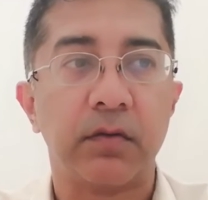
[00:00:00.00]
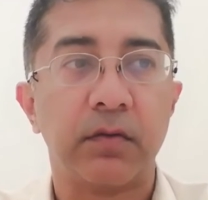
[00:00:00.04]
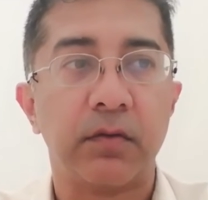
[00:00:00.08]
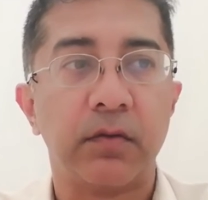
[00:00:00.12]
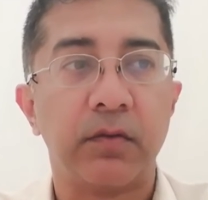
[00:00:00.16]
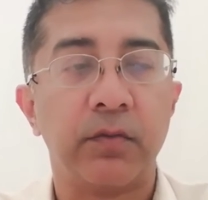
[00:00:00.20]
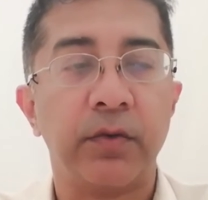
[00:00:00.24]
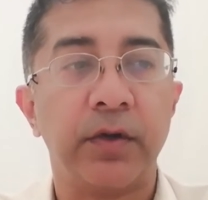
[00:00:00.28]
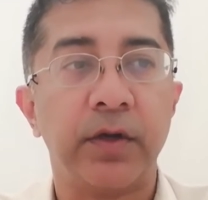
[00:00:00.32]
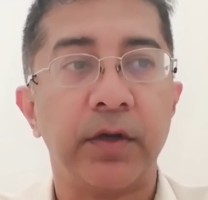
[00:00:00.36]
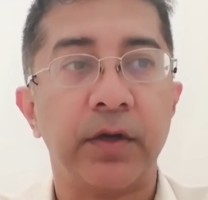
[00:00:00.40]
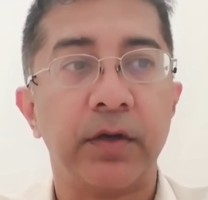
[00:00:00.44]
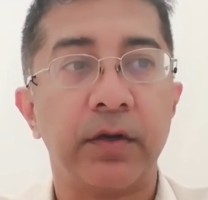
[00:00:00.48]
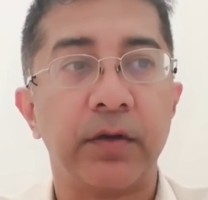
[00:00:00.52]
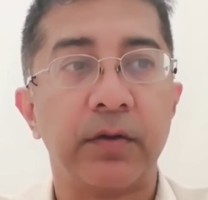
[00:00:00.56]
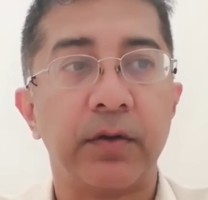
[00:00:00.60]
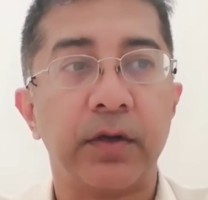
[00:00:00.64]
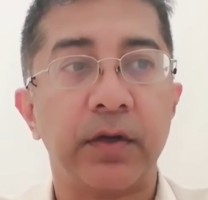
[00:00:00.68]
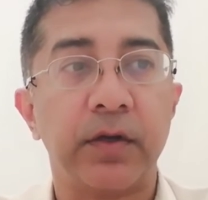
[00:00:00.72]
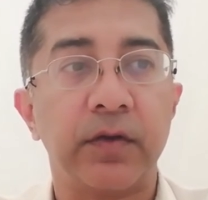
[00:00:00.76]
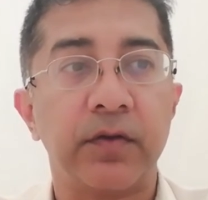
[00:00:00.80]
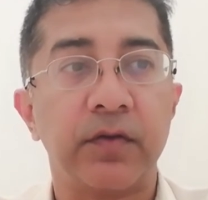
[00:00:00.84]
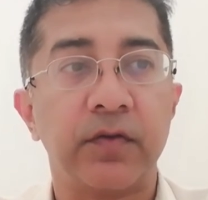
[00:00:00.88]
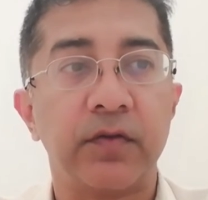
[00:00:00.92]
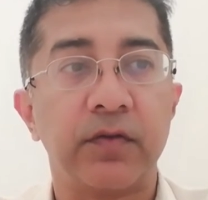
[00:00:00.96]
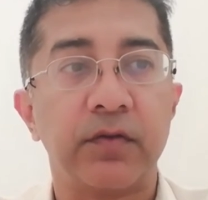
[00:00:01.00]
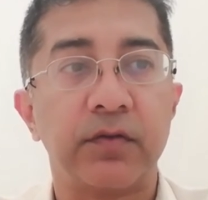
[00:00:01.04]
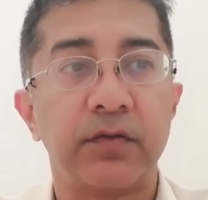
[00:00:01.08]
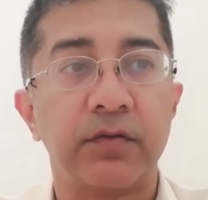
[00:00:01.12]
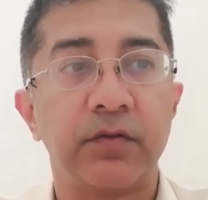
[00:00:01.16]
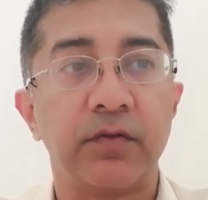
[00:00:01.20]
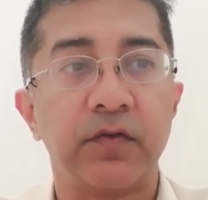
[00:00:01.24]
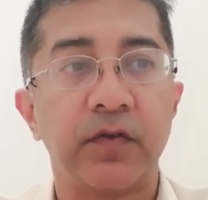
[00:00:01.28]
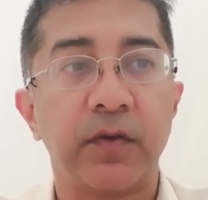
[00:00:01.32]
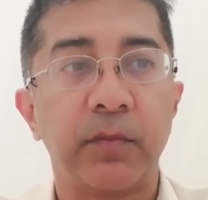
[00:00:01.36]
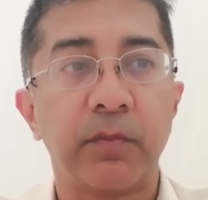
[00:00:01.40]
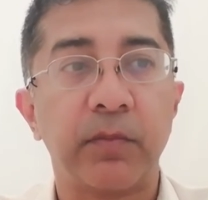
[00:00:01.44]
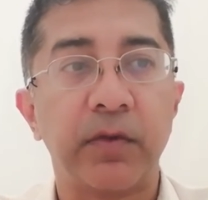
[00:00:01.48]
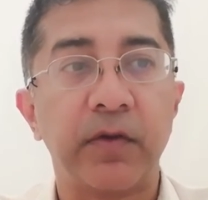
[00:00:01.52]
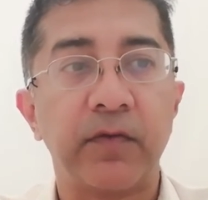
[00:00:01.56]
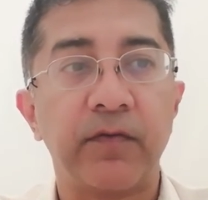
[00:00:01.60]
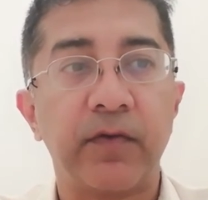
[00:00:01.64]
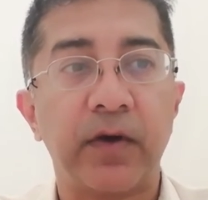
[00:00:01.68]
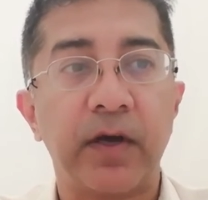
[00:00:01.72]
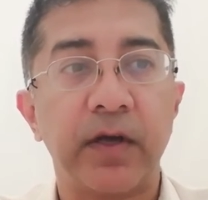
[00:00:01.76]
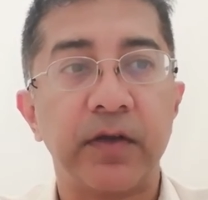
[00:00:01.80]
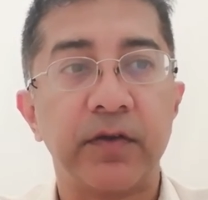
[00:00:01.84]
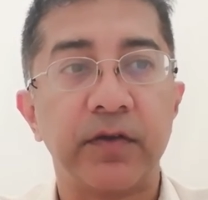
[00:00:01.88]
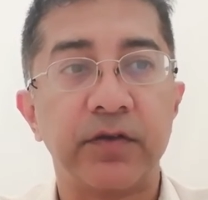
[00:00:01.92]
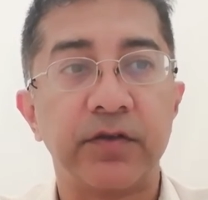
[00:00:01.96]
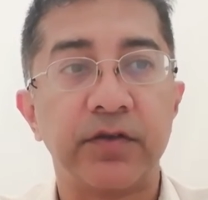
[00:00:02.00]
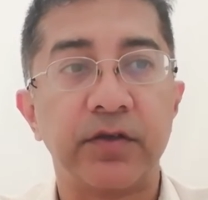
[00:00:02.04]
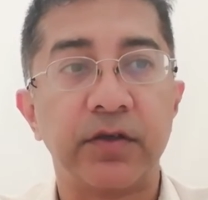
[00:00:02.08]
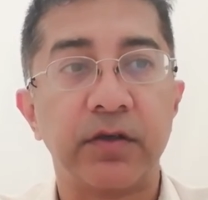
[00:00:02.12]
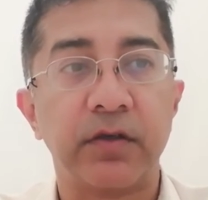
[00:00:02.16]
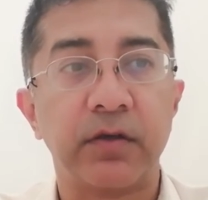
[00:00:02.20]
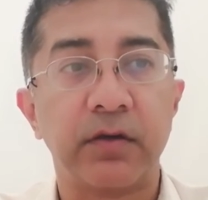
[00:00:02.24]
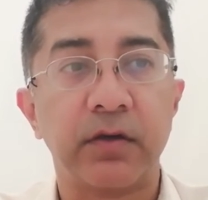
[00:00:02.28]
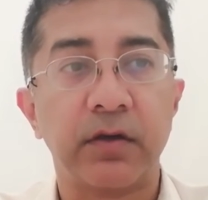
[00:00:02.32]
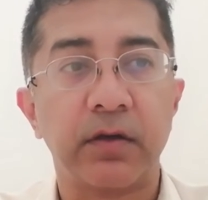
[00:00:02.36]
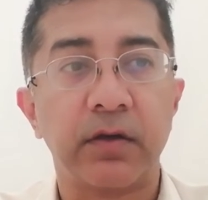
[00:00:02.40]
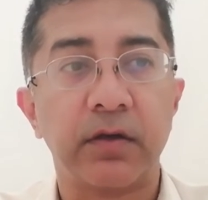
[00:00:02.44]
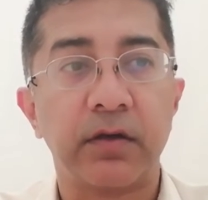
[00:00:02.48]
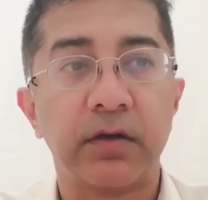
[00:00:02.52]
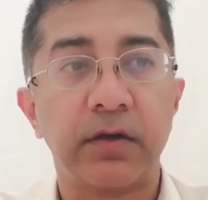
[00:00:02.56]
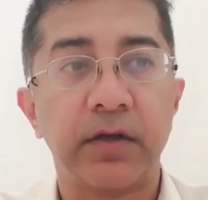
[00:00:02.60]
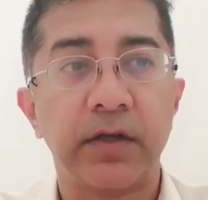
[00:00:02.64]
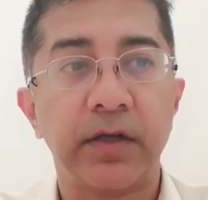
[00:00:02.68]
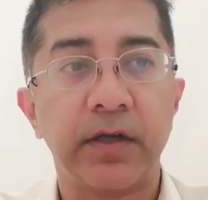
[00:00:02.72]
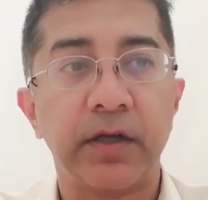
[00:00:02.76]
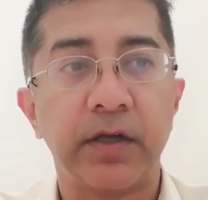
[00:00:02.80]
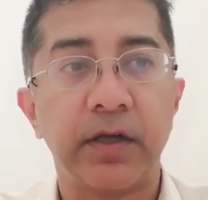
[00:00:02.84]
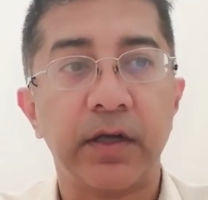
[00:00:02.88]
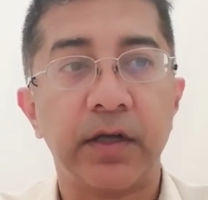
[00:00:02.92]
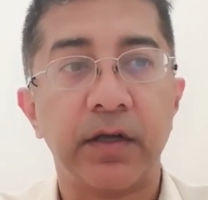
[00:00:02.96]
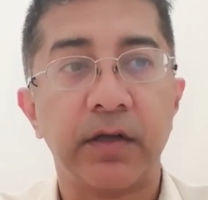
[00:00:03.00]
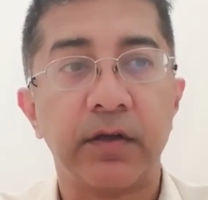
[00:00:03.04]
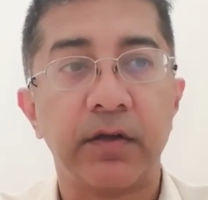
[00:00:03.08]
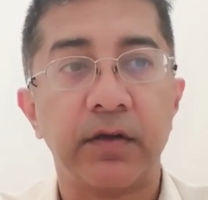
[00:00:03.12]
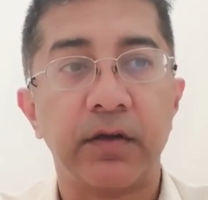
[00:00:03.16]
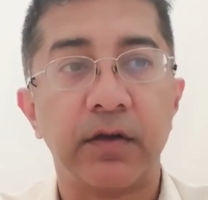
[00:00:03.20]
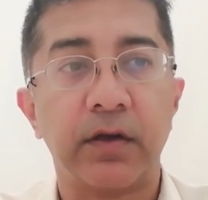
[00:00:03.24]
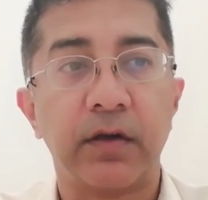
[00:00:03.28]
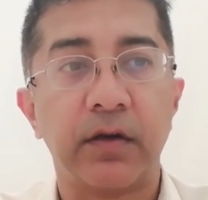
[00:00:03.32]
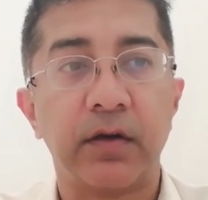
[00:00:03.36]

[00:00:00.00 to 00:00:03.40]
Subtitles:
video is to simplify the journey